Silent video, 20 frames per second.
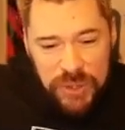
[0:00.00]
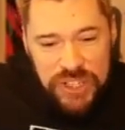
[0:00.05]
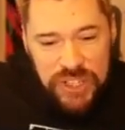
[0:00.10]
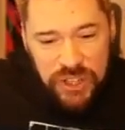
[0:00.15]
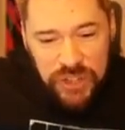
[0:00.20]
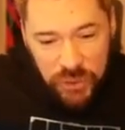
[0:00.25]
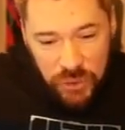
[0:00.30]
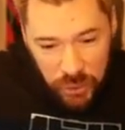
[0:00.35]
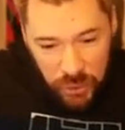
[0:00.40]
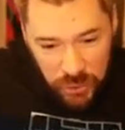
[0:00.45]
to
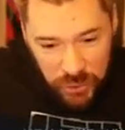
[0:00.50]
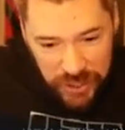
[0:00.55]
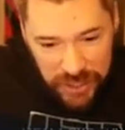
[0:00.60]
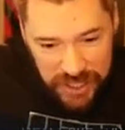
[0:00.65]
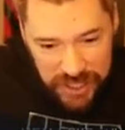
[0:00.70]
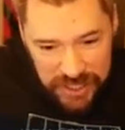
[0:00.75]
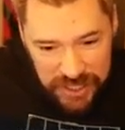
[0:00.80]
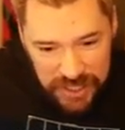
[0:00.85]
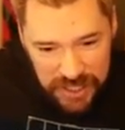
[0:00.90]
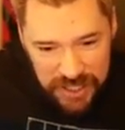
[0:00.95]

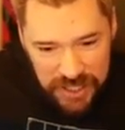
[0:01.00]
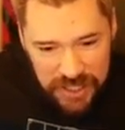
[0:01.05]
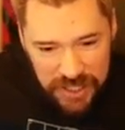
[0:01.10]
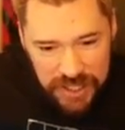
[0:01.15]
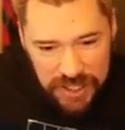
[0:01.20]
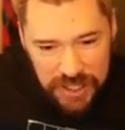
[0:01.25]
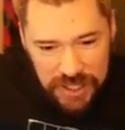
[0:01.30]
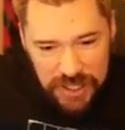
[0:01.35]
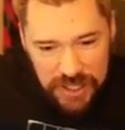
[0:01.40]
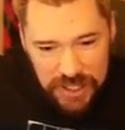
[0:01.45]
glory.
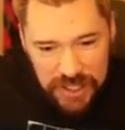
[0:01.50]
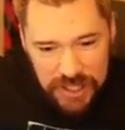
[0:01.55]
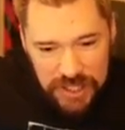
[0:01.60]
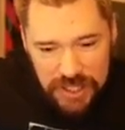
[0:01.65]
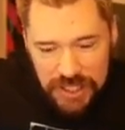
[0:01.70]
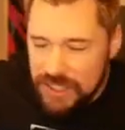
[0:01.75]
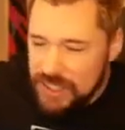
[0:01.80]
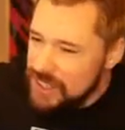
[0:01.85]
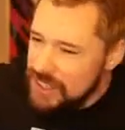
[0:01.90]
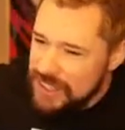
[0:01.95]

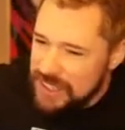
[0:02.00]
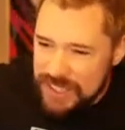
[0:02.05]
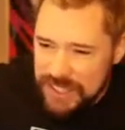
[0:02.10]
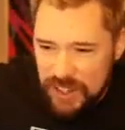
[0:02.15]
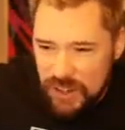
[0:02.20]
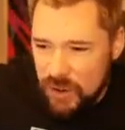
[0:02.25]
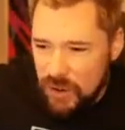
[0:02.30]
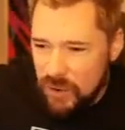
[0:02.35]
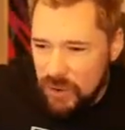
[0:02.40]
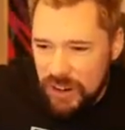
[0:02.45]

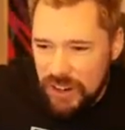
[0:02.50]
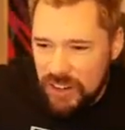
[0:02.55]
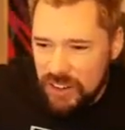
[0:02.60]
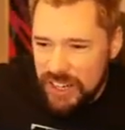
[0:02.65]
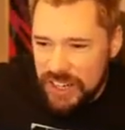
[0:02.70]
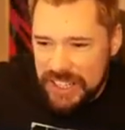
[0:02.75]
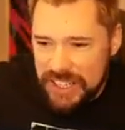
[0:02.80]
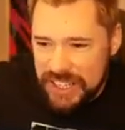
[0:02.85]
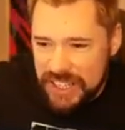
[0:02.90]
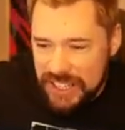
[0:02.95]
Oh, I
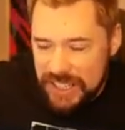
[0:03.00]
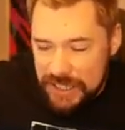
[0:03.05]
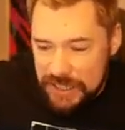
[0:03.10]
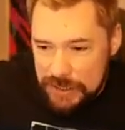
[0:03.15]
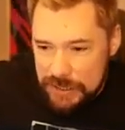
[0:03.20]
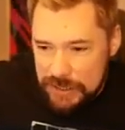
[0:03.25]
like that.